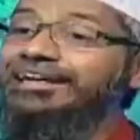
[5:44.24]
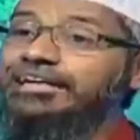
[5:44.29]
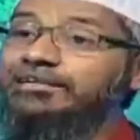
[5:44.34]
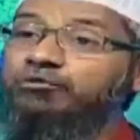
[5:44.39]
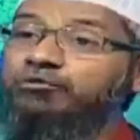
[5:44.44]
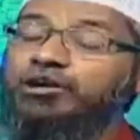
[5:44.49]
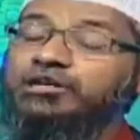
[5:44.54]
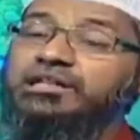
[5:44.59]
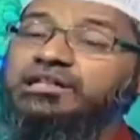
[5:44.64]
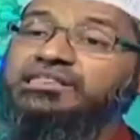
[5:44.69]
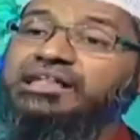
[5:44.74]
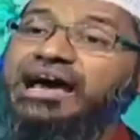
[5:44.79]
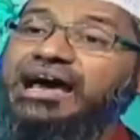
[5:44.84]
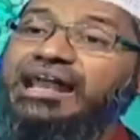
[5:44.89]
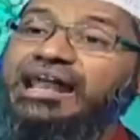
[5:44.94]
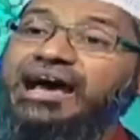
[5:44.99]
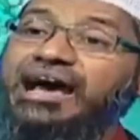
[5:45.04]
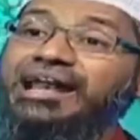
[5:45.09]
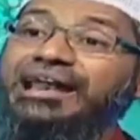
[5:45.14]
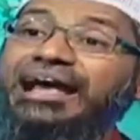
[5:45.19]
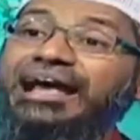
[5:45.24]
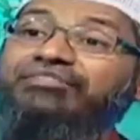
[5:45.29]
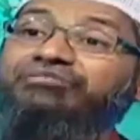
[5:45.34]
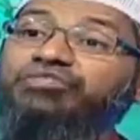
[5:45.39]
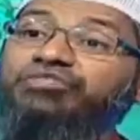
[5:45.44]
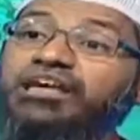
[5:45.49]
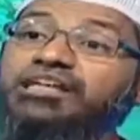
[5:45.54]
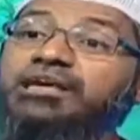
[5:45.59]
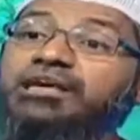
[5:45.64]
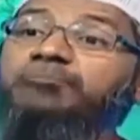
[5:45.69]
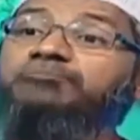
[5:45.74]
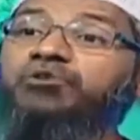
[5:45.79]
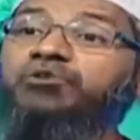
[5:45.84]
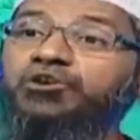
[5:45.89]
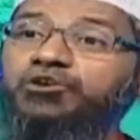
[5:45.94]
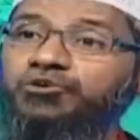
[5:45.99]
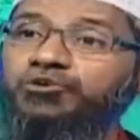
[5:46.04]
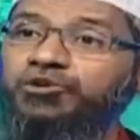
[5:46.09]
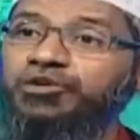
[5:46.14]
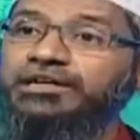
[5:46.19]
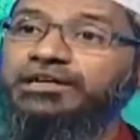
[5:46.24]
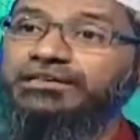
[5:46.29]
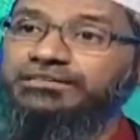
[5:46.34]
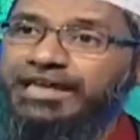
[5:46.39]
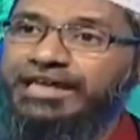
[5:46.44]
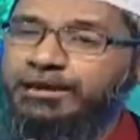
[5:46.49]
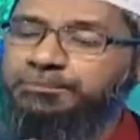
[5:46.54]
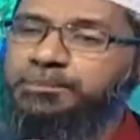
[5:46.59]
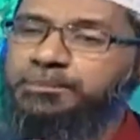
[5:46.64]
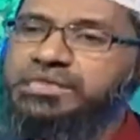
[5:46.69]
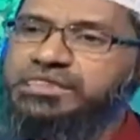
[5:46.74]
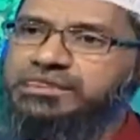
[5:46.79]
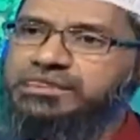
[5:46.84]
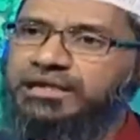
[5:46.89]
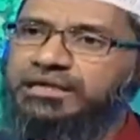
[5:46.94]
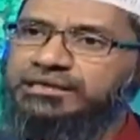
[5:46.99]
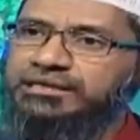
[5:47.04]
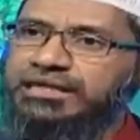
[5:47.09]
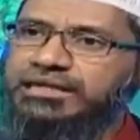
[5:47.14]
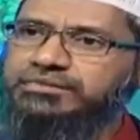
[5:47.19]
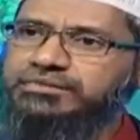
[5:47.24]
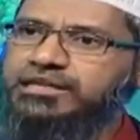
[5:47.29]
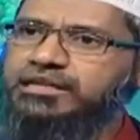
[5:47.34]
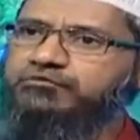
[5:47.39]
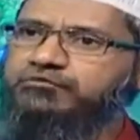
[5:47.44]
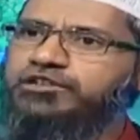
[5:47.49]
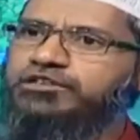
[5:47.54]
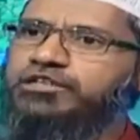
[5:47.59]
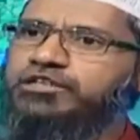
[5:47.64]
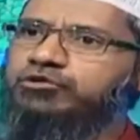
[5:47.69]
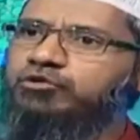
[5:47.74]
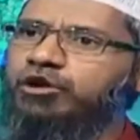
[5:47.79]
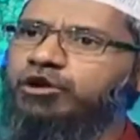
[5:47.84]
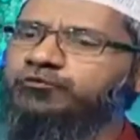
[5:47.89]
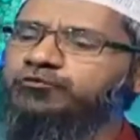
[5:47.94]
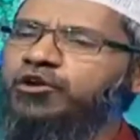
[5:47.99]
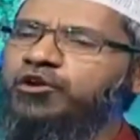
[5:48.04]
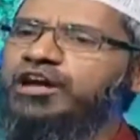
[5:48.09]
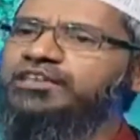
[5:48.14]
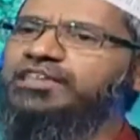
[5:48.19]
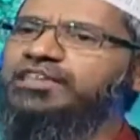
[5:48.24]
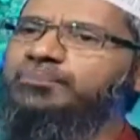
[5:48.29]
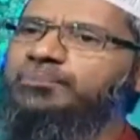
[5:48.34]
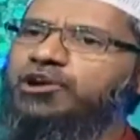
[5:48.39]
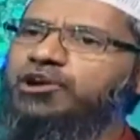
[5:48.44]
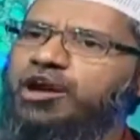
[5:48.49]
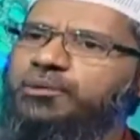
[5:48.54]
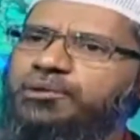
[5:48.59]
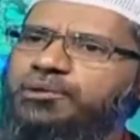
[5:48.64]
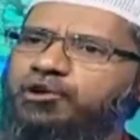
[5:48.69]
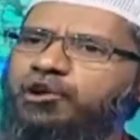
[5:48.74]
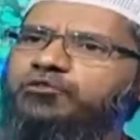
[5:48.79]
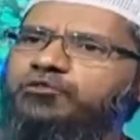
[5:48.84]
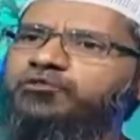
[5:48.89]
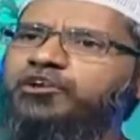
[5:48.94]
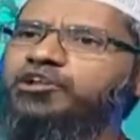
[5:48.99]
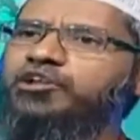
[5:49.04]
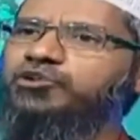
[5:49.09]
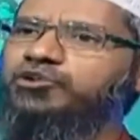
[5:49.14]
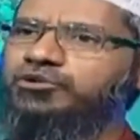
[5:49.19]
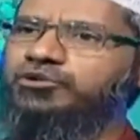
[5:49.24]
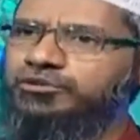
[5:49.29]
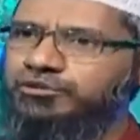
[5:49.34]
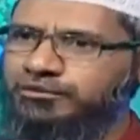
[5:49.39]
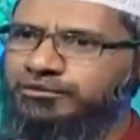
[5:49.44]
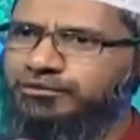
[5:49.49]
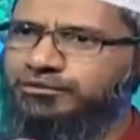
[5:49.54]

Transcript: Eat what is halal and tayyab for you. That means certain things which is good for others may not be good for you.